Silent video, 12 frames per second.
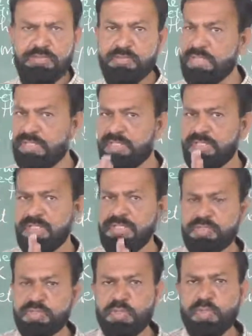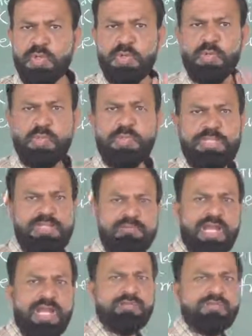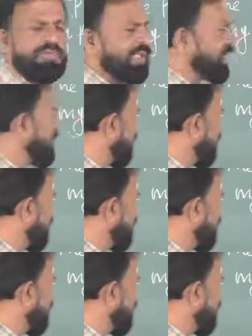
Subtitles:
Okay, so only we have to take the